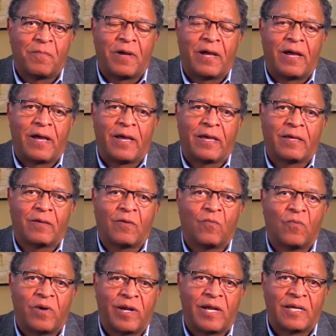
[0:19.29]
by
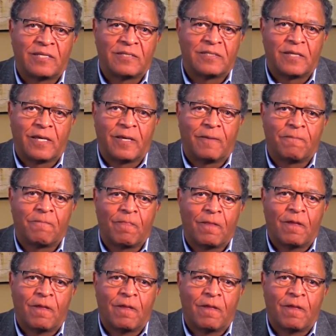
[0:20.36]
what I see.